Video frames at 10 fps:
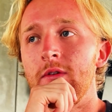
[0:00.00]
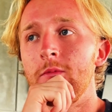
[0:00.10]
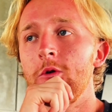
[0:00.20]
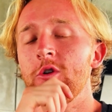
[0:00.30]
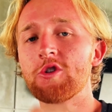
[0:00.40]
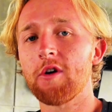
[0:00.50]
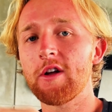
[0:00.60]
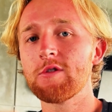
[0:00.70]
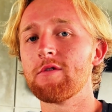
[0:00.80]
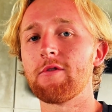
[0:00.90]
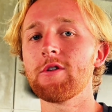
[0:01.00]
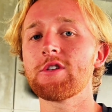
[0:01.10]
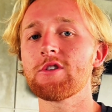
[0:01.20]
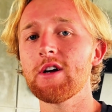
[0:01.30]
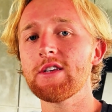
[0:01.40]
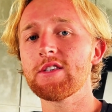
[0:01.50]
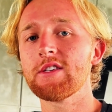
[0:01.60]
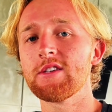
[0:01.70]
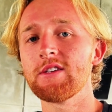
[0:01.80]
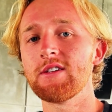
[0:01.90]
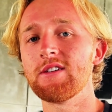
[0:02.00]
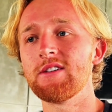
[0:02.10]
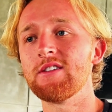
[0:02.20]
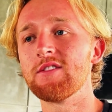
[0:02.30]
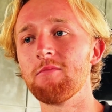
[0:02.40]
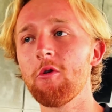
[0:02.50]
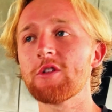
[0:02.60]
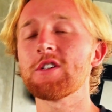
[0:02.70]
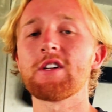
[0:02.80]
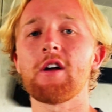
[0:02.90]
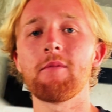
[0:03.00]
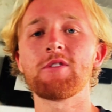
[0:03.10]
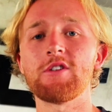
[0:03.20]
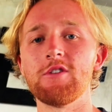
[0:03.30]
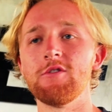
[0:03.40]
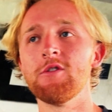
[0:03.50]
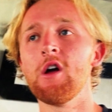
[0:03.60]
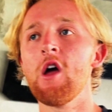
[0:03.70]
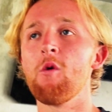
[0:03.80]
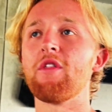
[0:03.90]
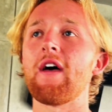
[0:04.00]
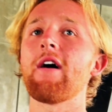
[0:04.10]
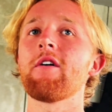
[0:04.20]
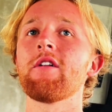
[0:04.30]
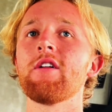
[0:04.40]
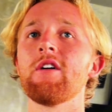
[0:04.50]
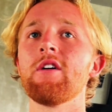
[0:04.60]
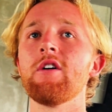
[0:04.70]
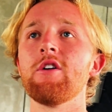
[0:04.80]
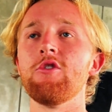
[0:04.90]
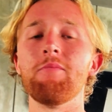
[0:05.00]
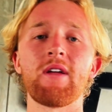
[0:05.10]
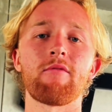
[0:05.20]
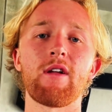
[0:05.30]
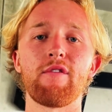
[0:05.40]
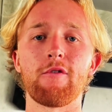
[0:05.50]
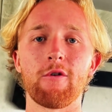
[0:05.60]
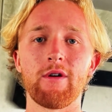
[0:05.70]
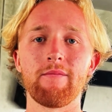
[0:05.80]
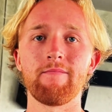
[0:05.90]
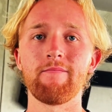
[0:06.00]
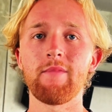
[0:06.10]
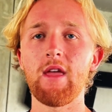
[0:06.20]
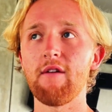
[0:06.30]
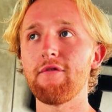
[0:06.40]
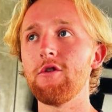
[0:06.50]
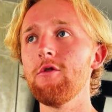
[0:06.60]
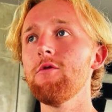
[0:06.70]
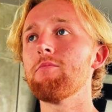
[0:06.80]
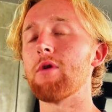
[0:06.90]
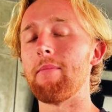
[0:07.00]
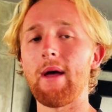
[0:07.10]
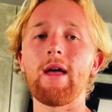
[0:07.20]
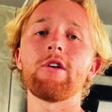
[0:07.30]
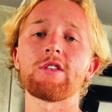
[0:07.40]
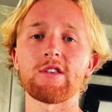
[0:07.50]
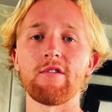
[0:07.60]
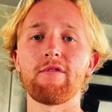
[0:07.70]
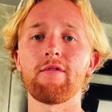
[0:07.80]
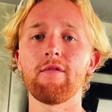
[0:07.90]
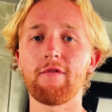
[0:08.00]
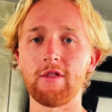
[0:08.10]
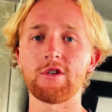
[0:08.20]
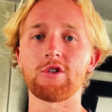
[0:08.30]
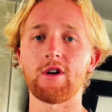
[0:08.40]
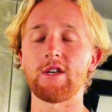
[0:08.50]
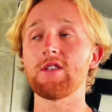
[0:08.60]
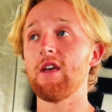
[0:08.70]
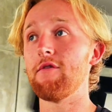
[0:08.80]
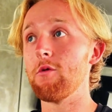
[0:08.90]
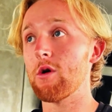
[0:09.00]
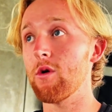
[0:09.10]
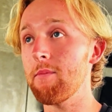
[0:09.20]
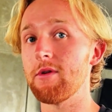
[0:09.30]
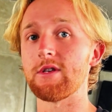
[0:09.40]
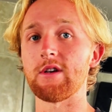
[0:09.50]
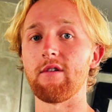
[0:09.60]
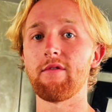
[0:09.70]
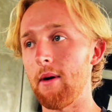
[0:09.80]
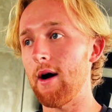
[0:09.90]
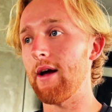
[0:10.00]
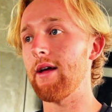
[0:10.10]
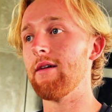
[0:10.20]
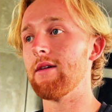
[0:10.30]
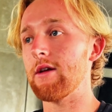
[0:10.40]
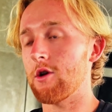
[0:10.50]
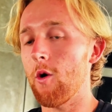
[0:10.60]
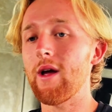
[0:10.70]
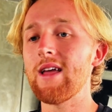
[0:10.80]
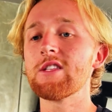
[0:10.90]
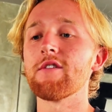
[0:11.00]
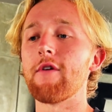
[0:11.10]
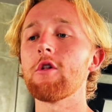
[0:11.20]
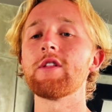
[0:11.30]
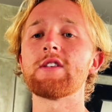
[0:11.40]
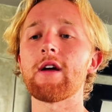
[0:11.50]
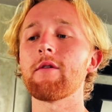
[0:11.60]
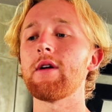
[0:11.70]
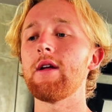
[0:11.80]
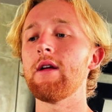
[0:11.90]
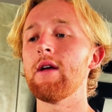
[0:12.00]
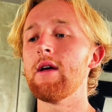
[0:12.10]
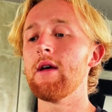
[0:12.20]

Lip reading: the more you try to avoid stress, the more it's going to come to you without you being ready for it. If you prepare yourself for the stress, if you equip yourself by going into voluntary